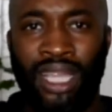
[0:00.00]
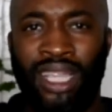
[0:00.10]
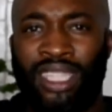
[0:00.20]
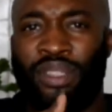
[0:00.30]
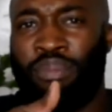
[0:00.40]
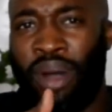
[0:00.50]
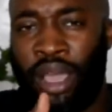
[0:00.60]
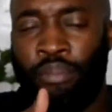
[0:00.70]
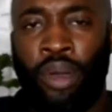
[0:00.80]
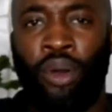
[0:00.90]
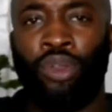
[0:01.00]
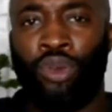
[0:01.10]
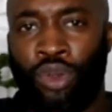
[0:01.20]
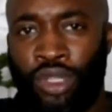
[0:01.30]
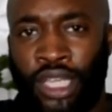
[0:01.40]
this is my belt,
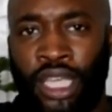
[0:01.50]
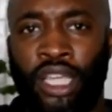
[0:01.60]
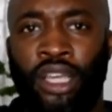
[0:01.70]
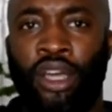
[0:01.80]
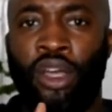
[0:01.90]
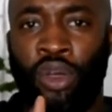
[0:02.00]
you're not taking it,